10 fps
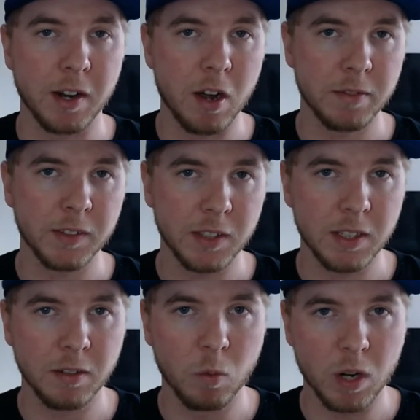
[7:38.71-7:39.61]
Now,
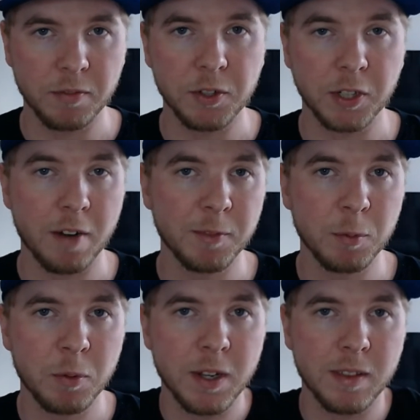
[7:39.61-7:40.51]
obviously, whatever you're
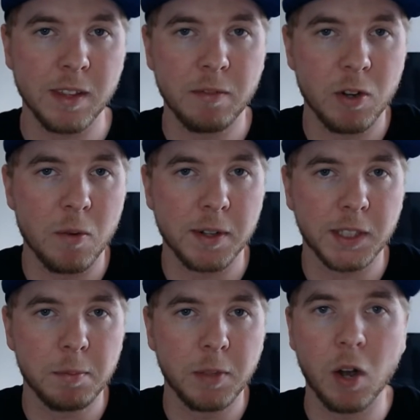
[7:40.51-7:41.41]
comfortable with, if you don't want
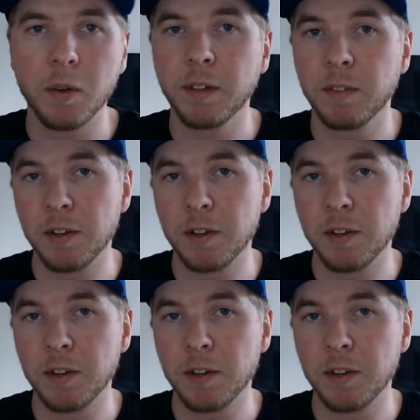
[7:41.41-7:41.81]
to keep going,